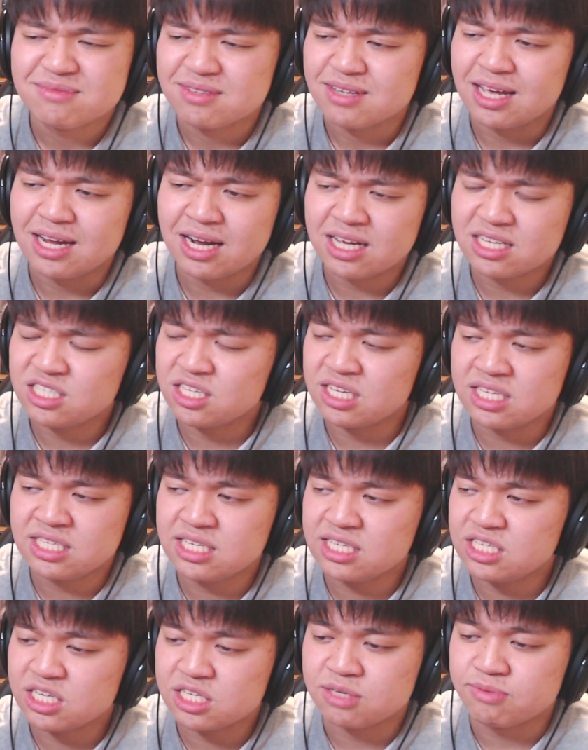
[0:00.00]
And is
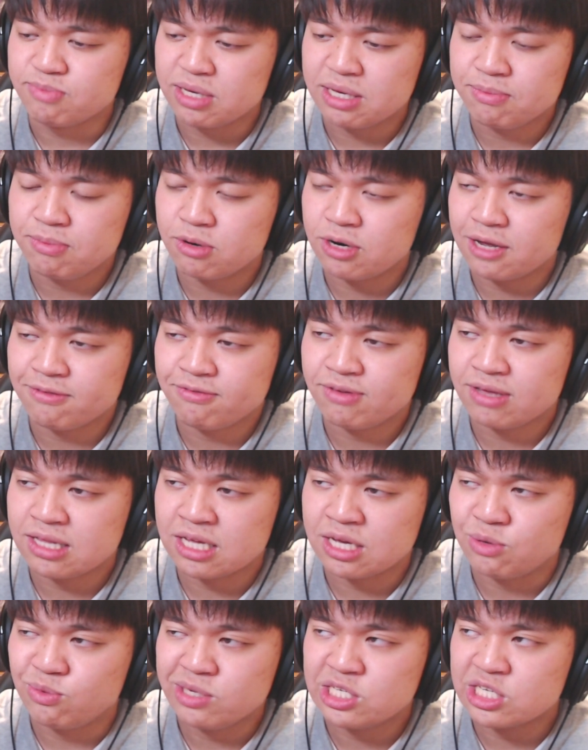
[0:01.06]
it just me, but I feel
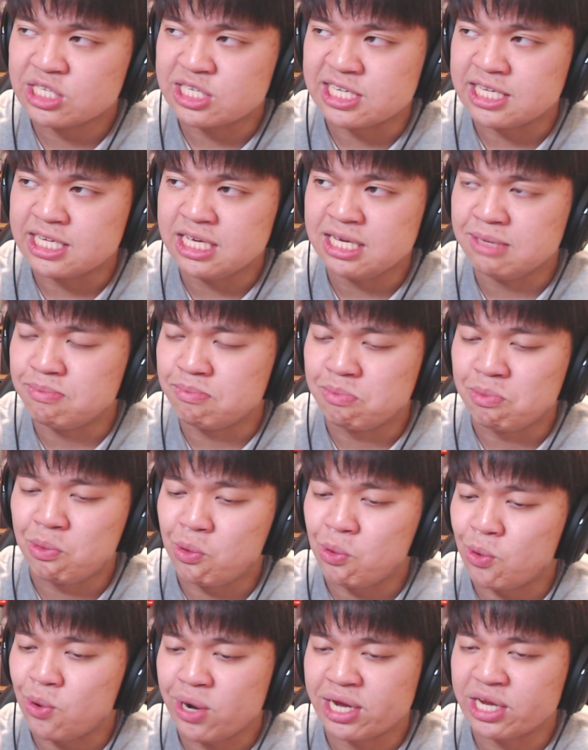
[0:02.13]
like we just need
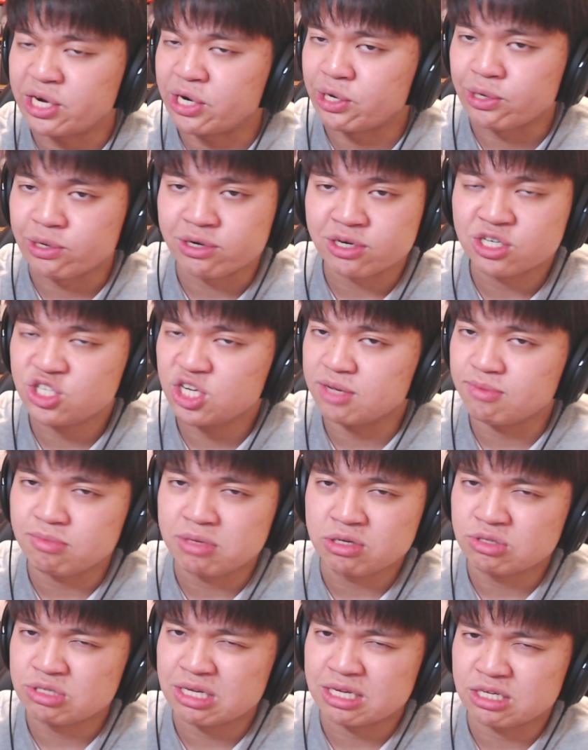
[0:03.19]
more encouraging
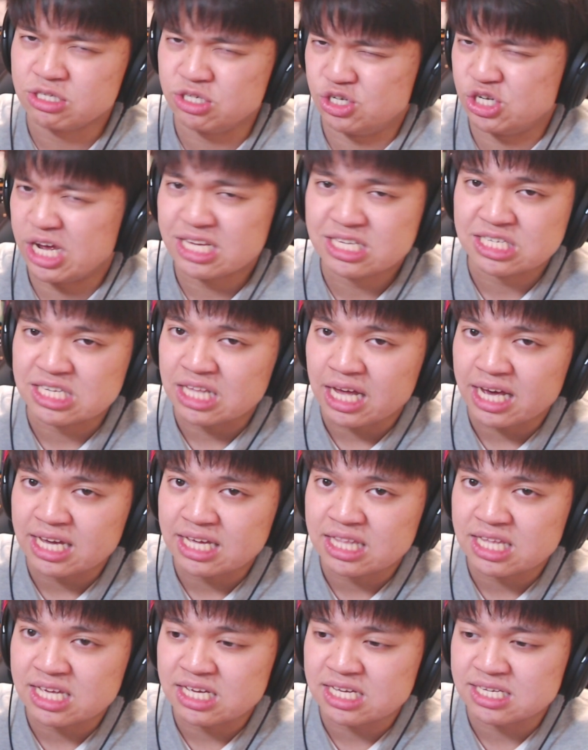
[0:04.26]
music just like
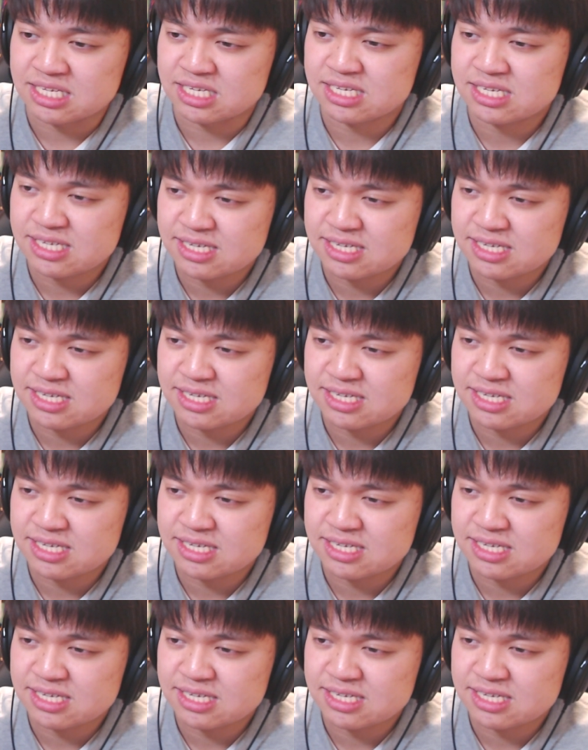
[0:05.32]
this.